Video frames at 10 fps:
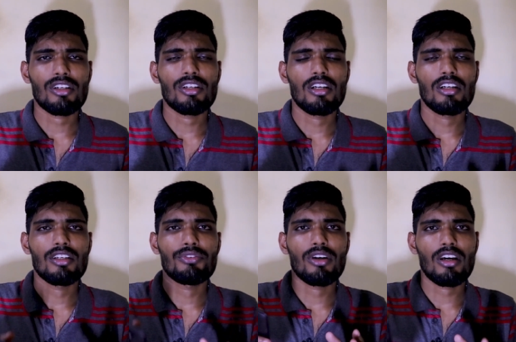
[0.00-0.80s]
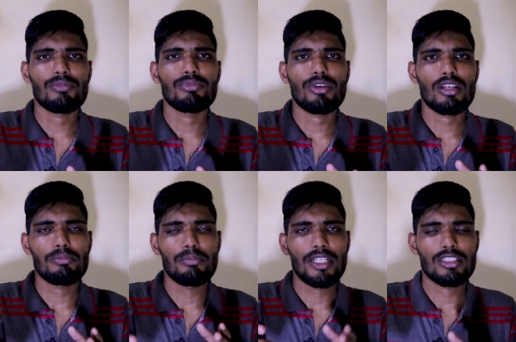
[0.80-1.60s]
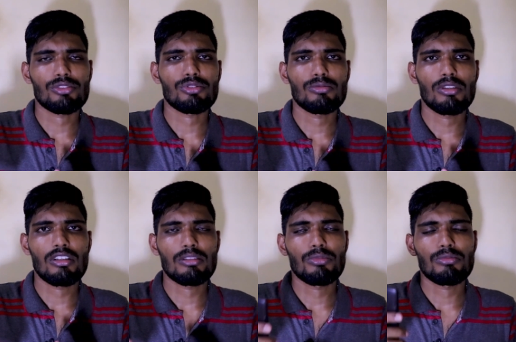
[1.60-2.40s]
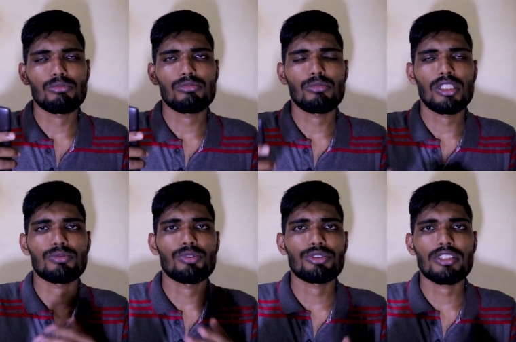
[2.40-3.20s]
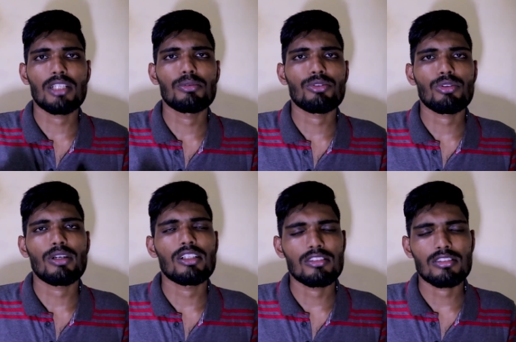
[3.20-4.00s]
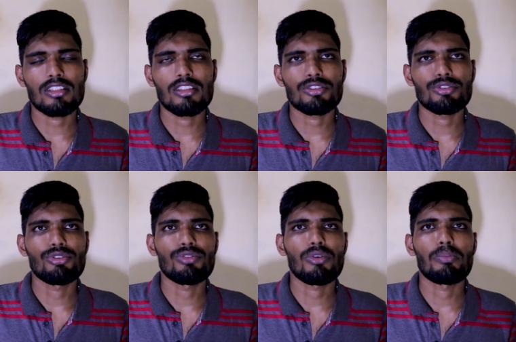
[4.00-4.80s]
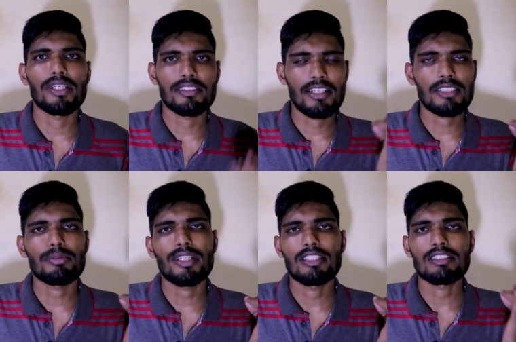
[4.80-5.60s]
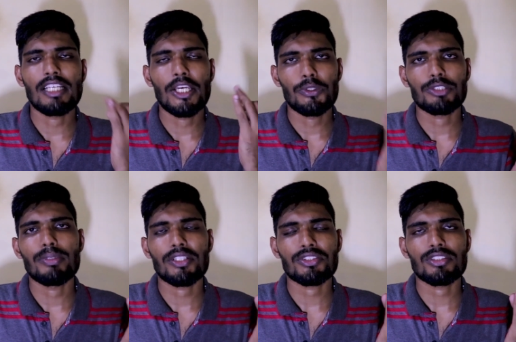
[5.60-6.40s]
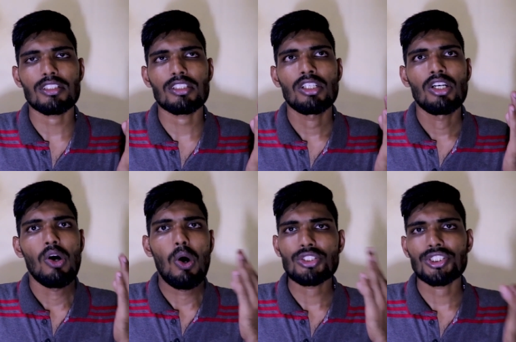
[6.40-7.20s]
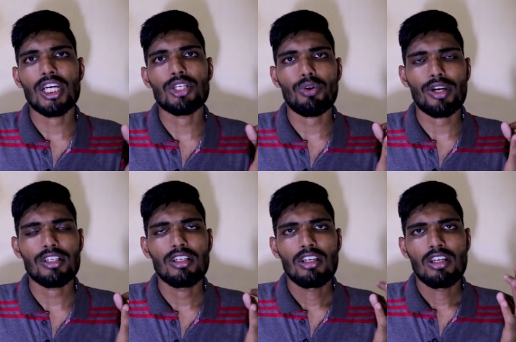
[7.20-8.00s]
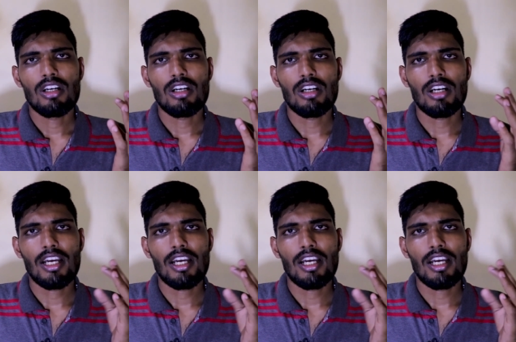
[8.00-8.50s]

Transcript: uh, uh if you are up for a better ROM or a much more stable ROM I'll suggest you go for Pixel Experience, AOSP Extended or crDroid uh,